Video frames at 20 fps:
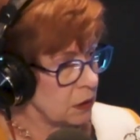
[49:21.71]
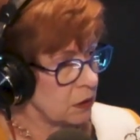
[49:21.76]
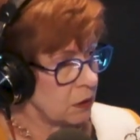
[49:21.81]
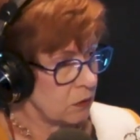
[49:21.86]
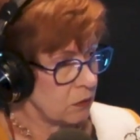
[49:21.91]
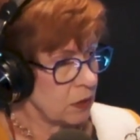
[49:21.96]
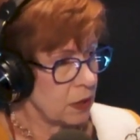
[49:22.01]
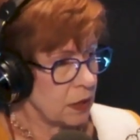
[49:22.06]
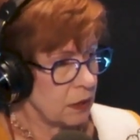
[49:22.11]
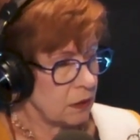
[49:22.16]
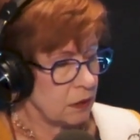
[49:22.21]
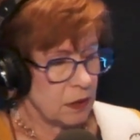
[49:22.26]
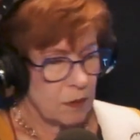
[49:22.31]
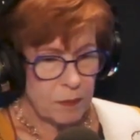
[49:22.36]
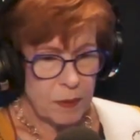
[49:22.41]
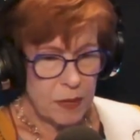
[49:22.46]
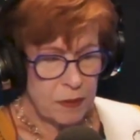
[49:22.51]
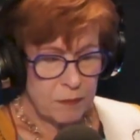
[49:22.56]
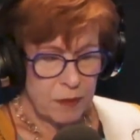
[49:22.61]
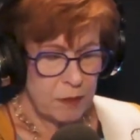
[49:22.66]
Okay. Yeah.
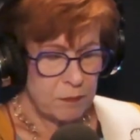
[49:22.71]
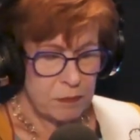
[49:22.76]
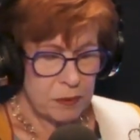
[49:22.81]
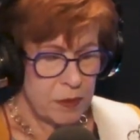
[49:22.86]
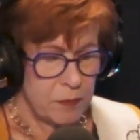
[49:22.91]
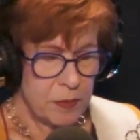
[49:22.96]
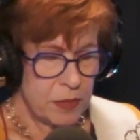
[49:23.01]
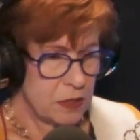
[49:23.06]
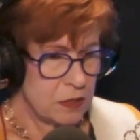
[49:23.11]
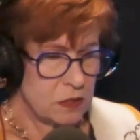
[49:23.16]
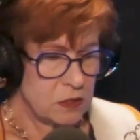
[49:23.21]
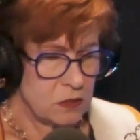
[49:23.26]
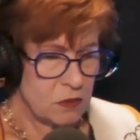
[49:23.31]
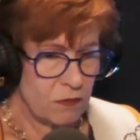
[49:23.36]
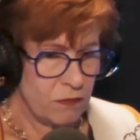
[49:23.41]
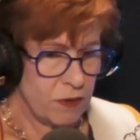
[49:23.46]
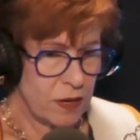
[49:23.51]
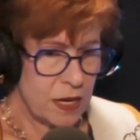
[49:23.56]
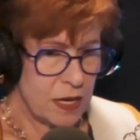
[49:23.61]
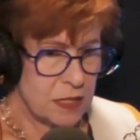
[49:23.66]
Plymouth is so
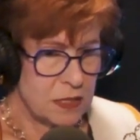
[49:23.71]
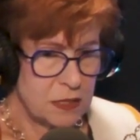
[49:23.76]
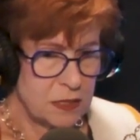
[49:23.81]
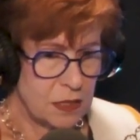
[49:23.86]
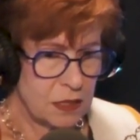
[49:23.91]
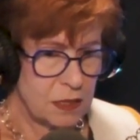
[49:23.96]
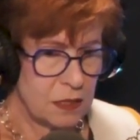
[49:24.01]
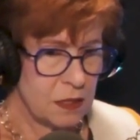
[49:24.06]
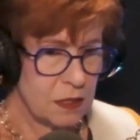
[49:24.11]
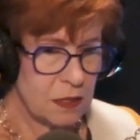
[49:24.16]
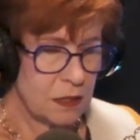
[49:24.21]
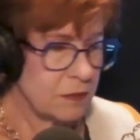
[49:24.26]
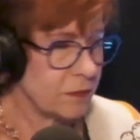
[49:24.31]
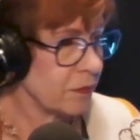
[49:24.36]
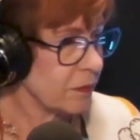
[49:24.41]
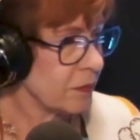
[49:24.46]
vast. I yeah. We more.